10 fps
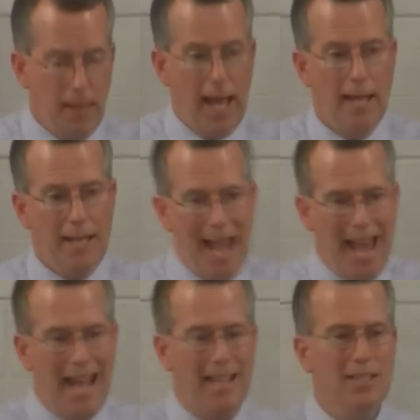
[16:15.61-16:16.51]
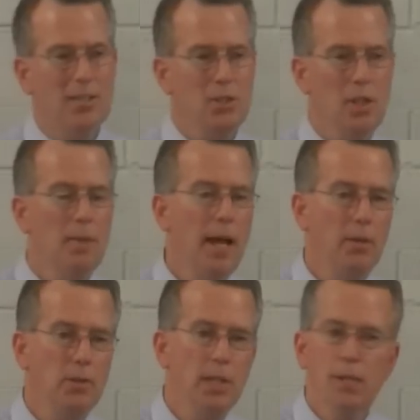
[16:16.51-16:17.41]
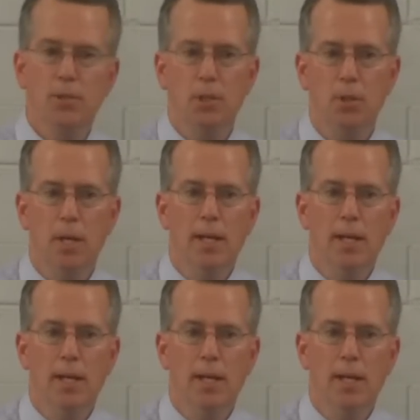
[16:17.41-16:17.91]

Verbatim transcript: that act somehow saves you